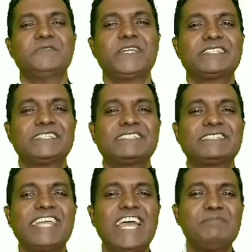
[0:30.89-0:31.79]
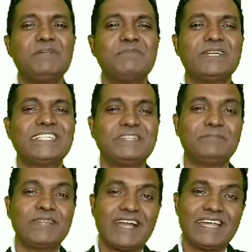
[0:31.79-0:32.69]
Vectors can be
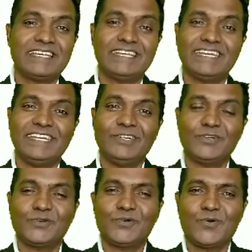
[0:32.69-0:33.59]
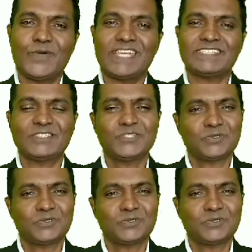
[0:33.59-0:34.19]
multiplied in two ways.